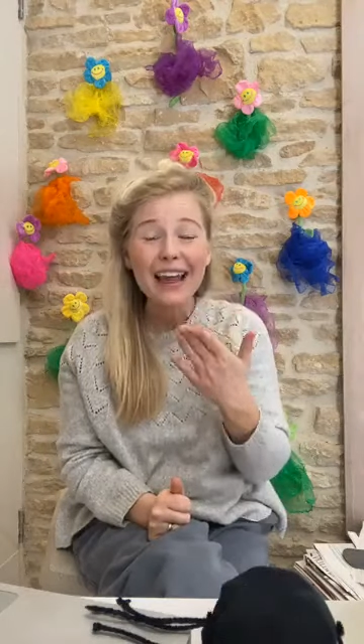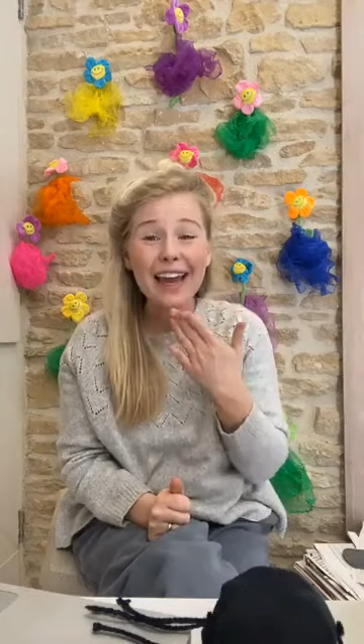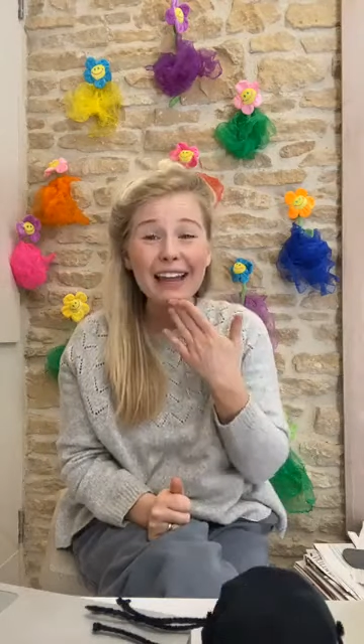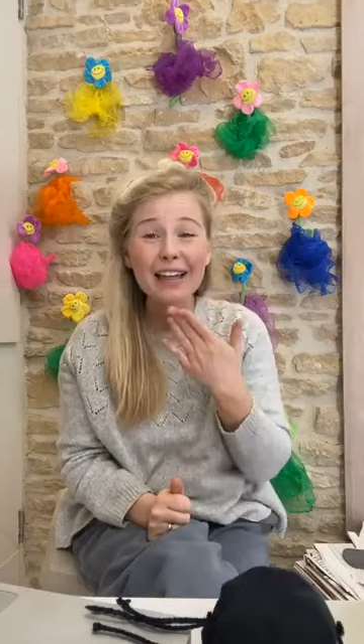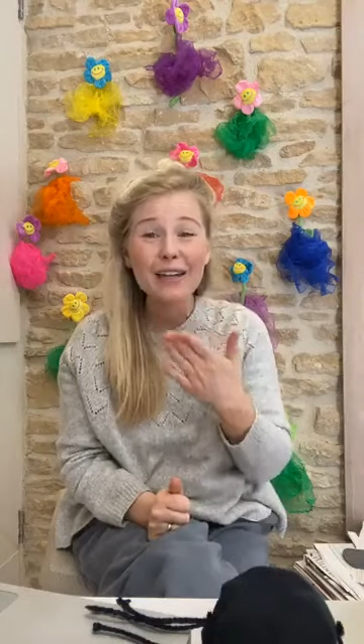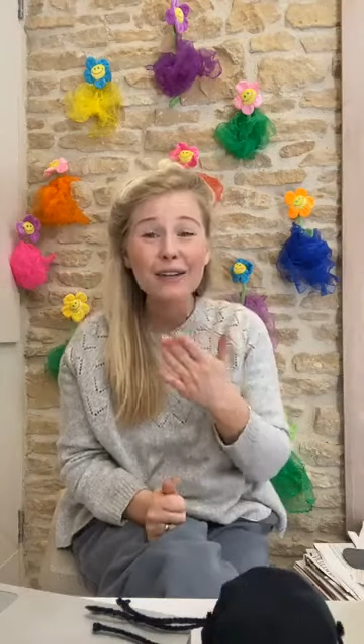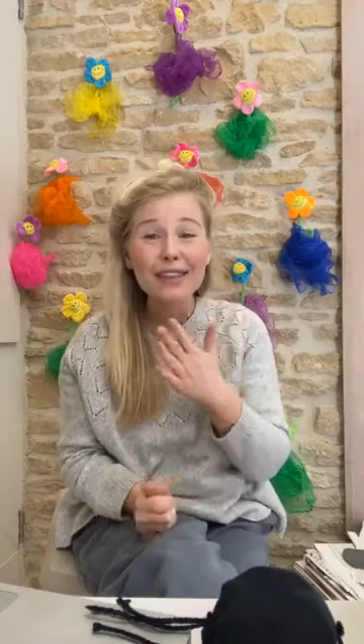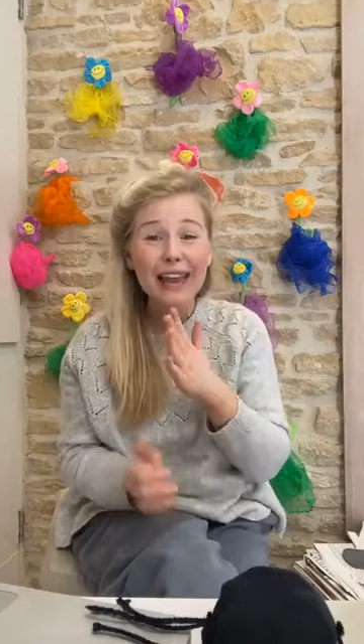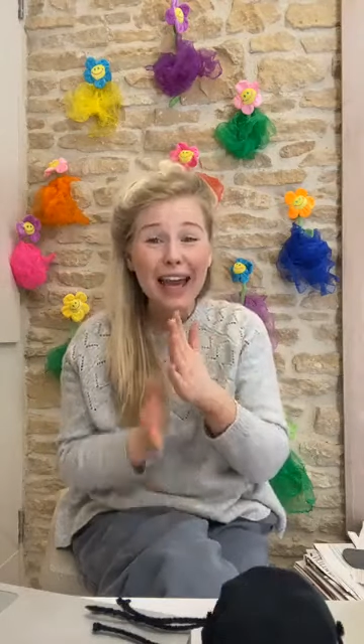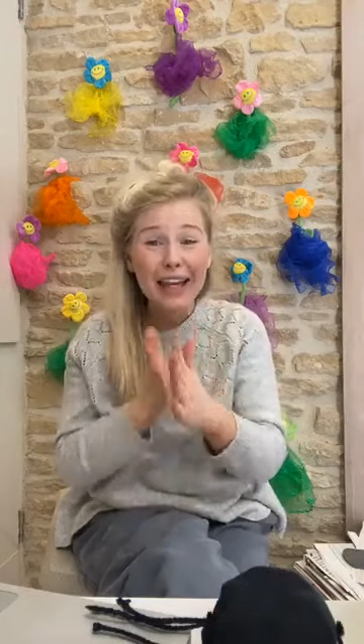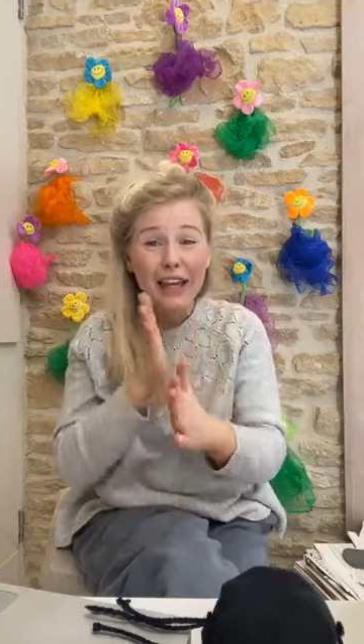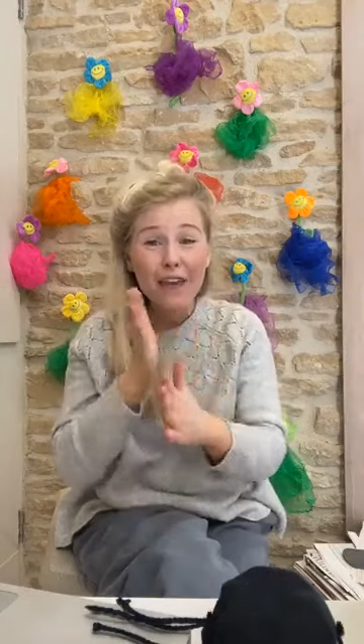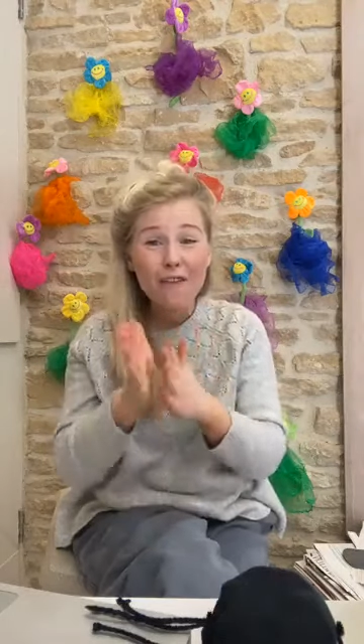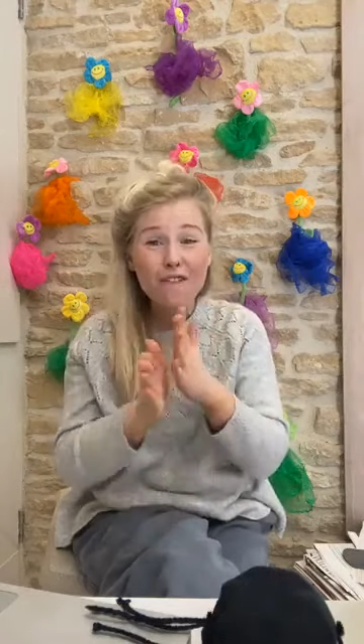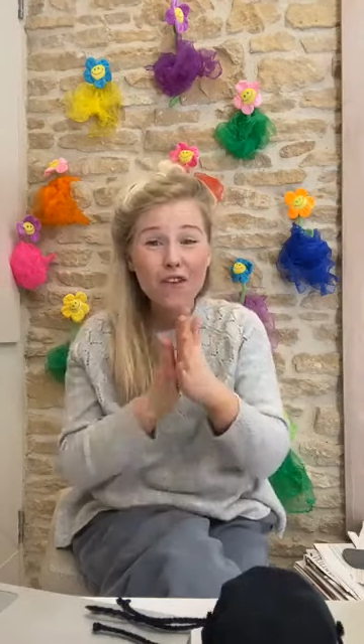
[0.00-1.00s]
thank you,
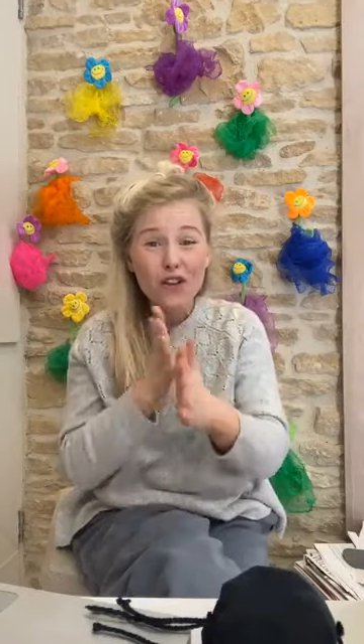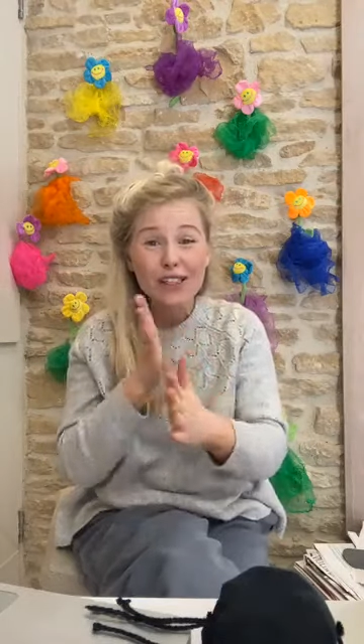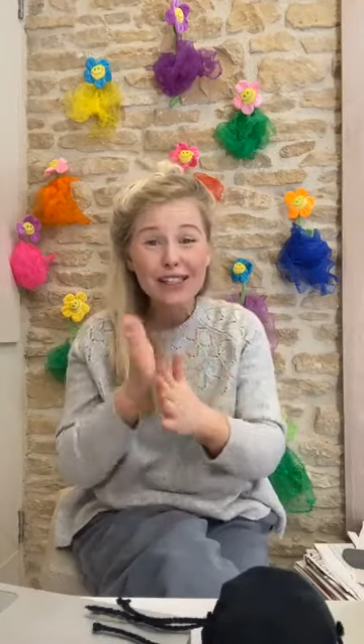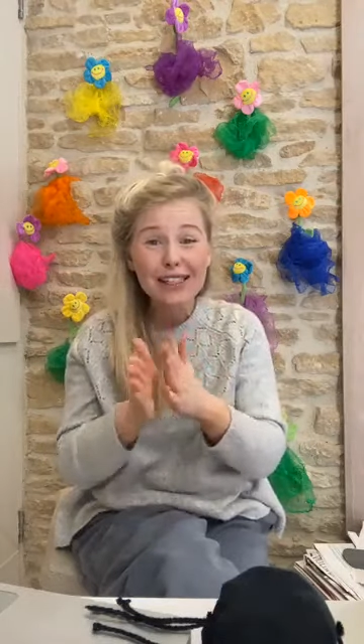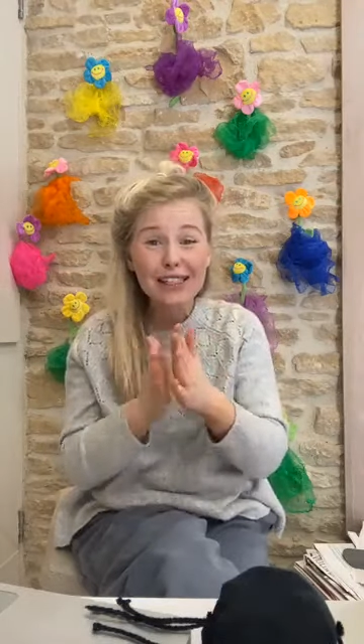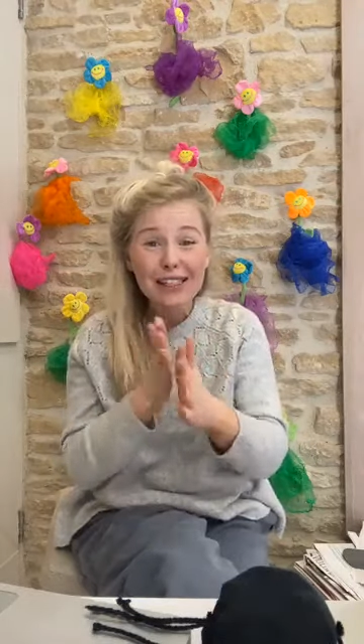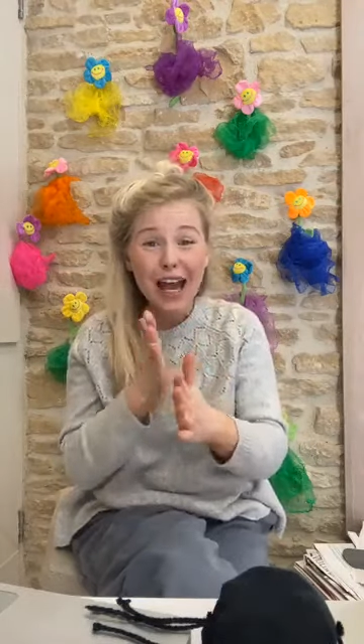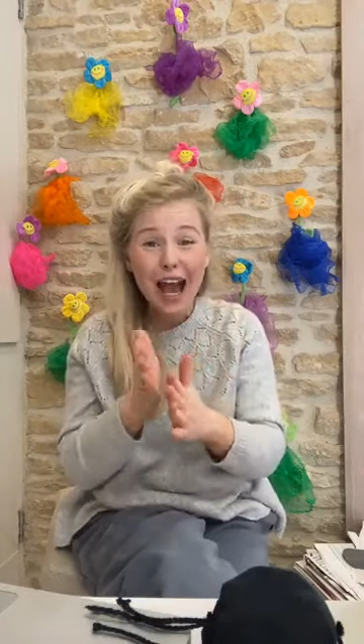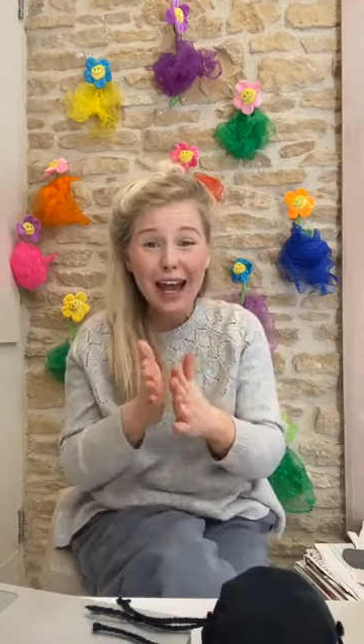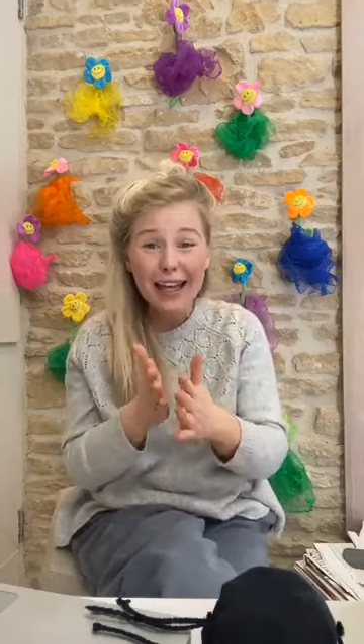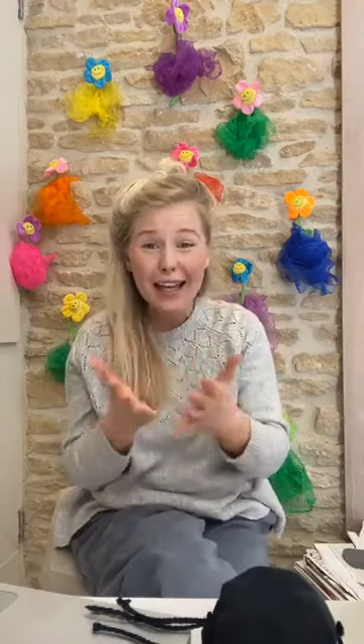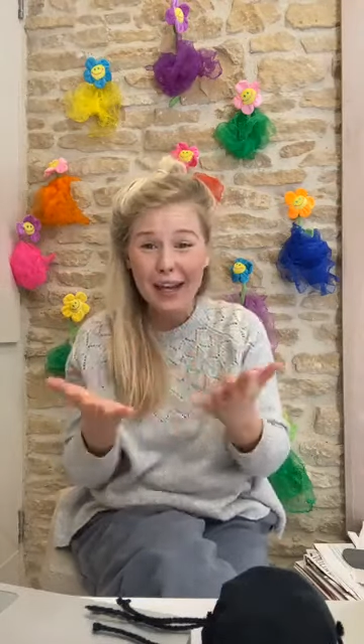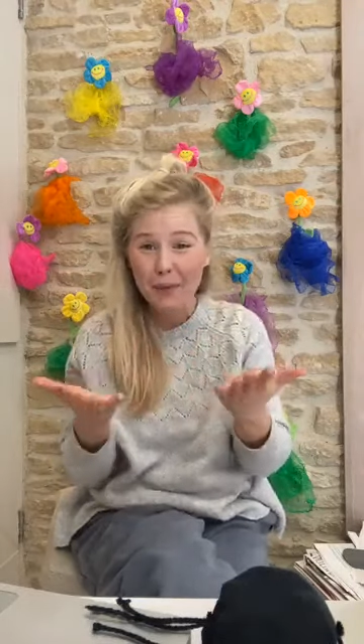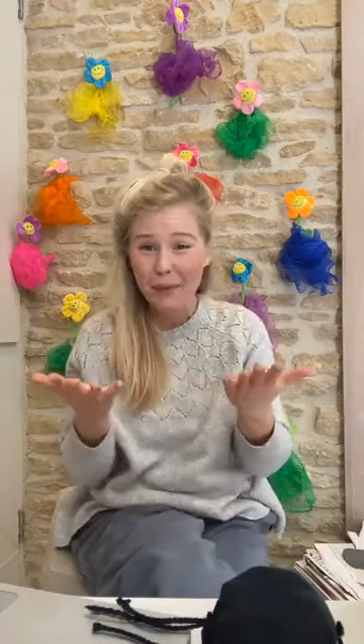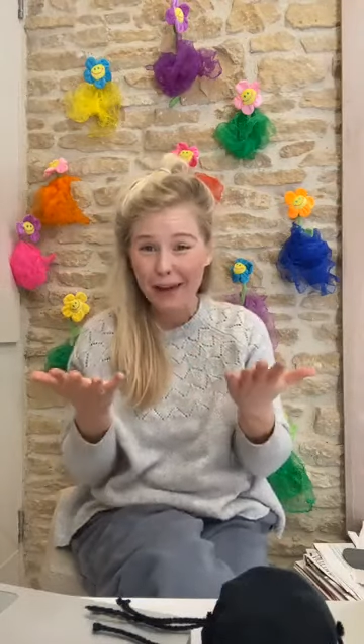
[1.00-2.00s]
thank you for
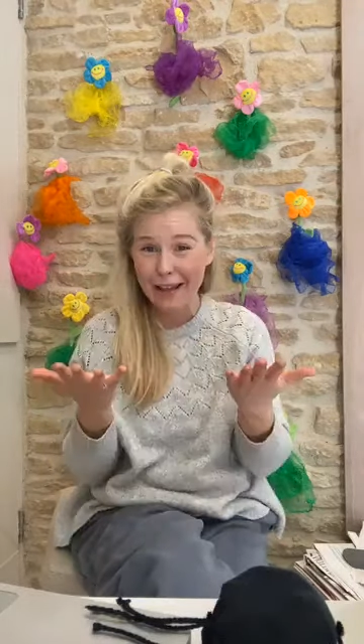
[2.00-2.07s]
signing